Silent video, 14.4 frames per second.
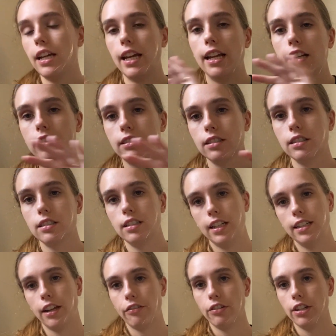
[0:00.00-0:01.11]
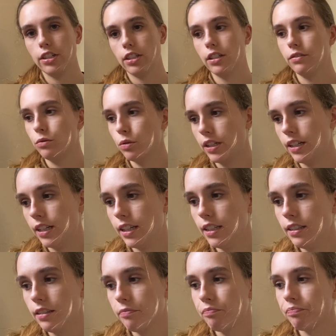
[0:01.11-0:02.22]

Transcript: and it's a definition of what it is.